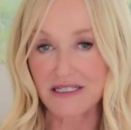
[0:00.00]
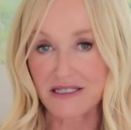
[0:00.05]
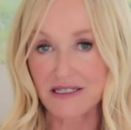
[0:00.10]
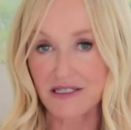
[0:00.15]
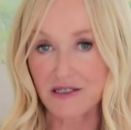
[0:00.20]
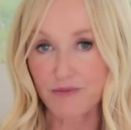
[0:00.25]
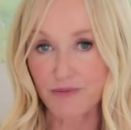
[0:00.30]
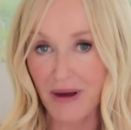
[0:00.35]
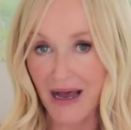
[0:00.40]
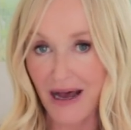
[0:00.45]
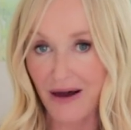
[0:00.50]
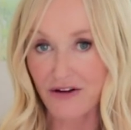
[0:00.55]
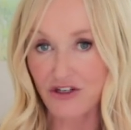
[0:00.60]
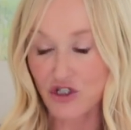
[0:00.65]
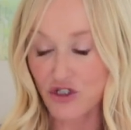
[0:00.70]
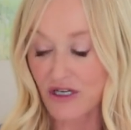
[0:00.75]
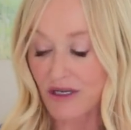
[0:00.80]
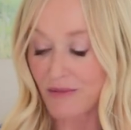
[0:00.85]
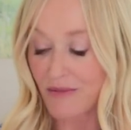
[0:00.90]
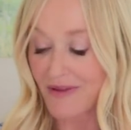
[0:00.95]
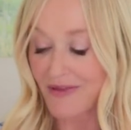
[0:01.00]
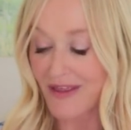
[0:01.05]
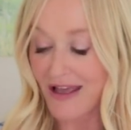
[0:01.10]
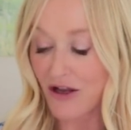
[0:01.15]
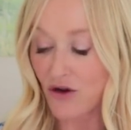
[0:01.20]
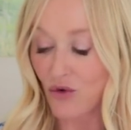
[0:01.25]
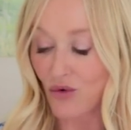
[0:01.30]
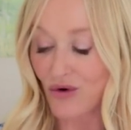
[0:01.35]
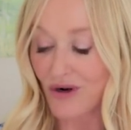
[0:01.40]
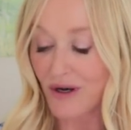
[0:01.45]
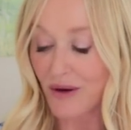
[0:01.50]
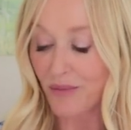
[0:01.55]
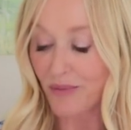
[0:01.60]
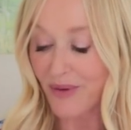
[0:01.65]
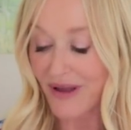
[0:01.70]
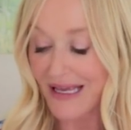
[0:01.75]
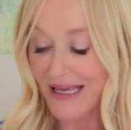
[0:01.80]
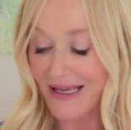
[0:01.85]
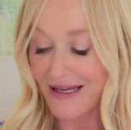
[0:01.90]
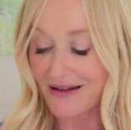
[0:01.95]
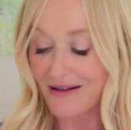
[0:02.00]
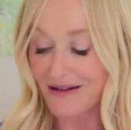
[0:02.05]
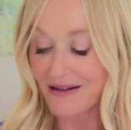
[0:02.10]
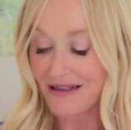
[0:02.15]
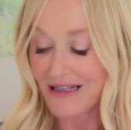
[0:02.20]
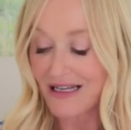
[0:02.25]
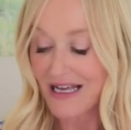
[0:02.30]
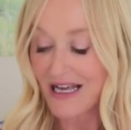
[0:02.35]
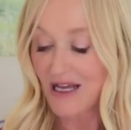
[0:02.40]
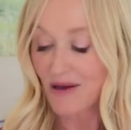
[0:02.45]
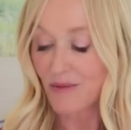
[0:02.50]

Is it a power treatment? They call it a peel,